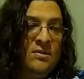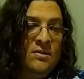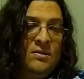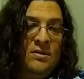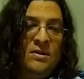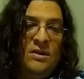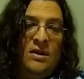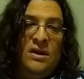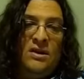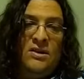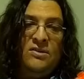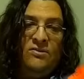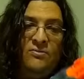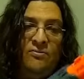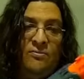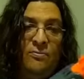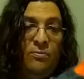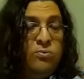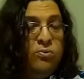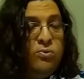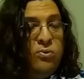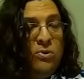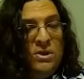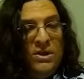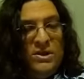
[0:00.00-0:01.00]
And it's
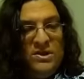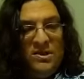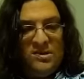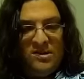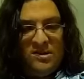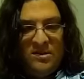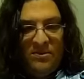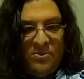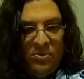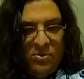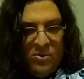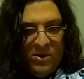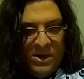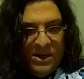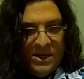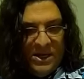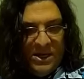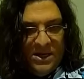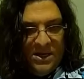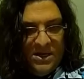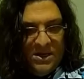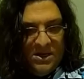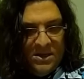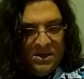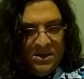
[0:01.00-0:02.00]
really disappointing
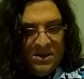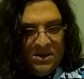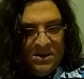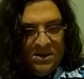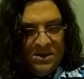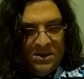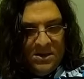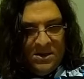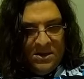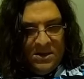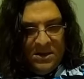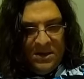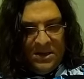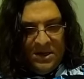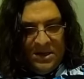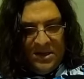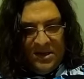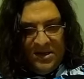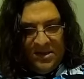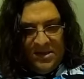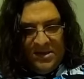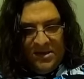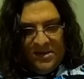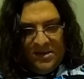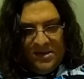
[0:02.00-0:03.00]

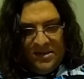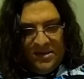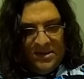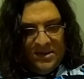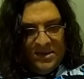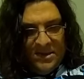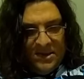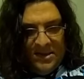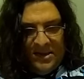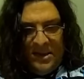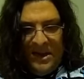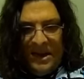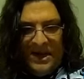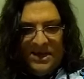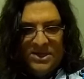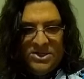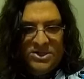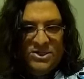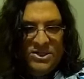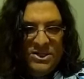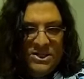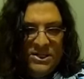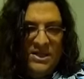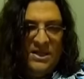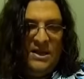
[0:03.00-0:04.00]
because this
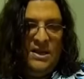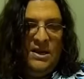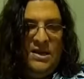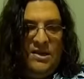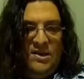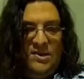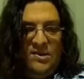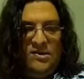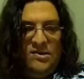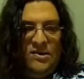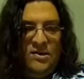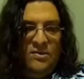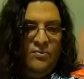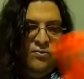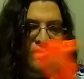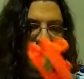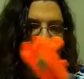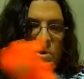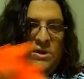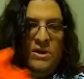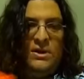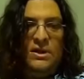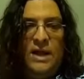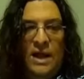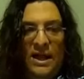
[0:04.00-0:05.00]
actually is a really
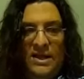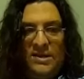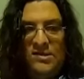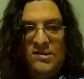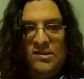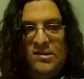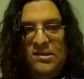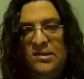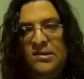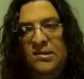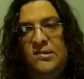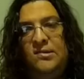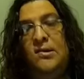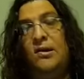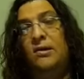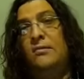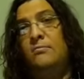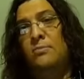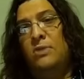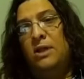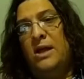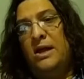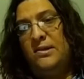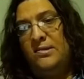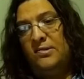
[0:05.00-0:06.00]
nicely designed
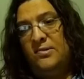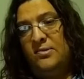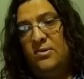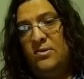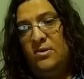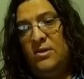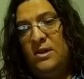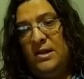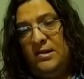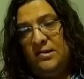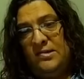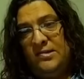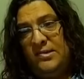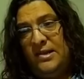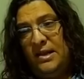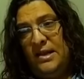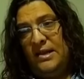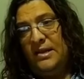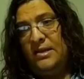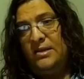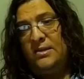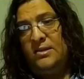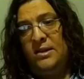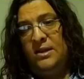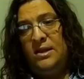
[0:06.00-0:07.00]
blaster
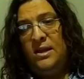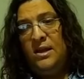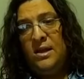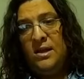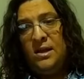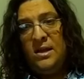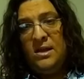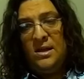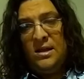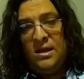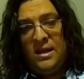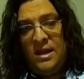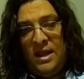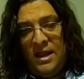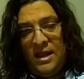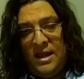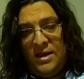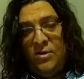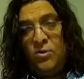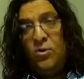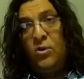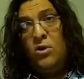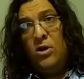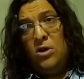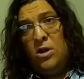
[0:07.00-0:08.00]
aesthetically and
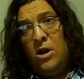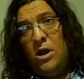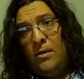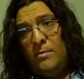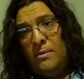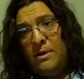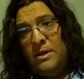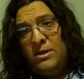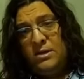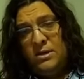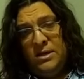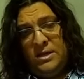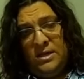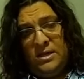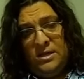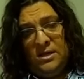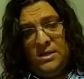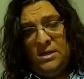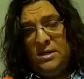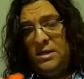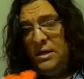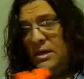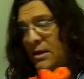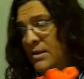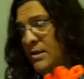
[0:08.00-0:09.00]
ergonomically.
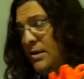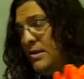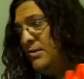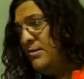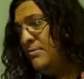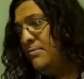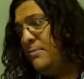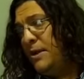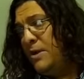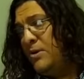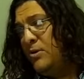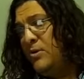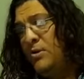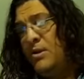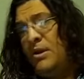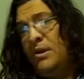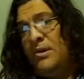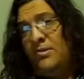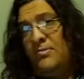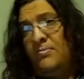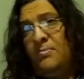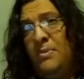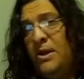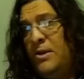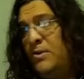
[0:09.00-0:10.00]
And it's better
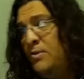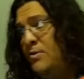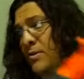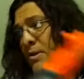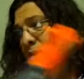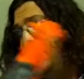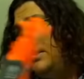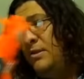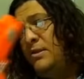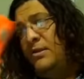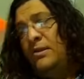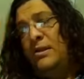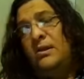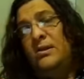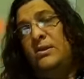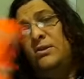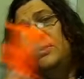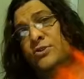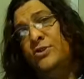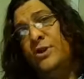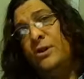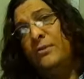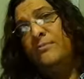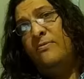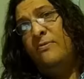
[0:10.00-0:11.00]
than a
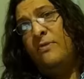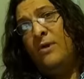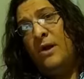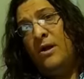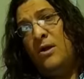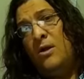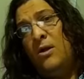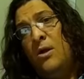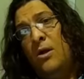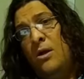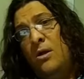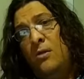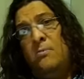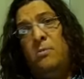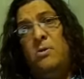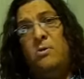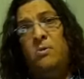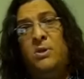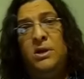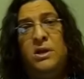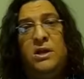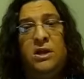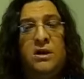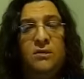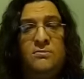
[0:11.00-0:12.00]
sharp fire. But when
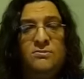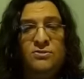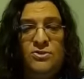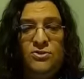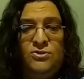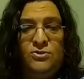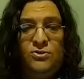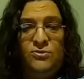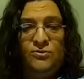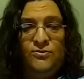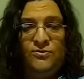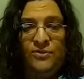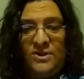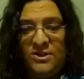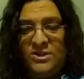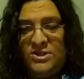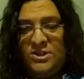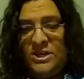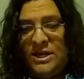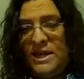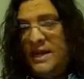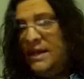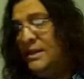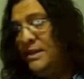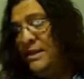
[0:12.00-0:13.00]
it comes to
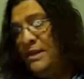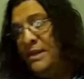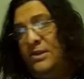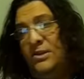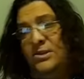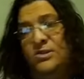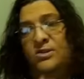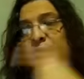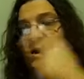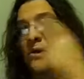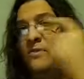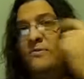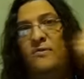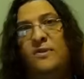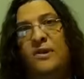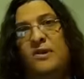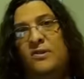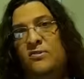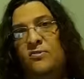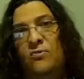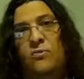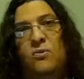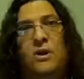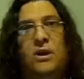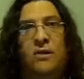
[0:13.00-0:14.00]
functionality, the sharp fire is
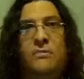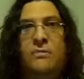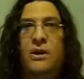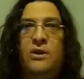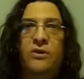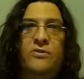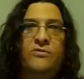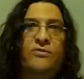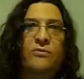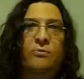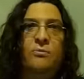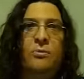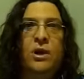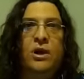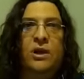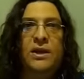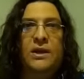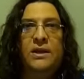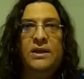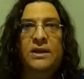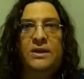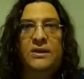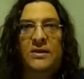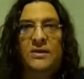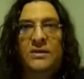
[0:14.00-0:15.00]
way better for modding.
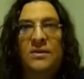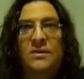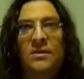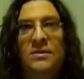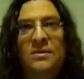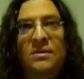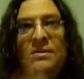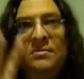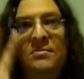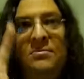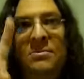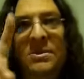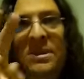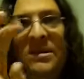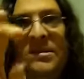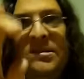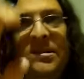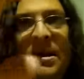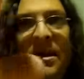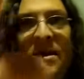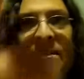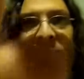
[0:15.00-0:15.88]
Peace out.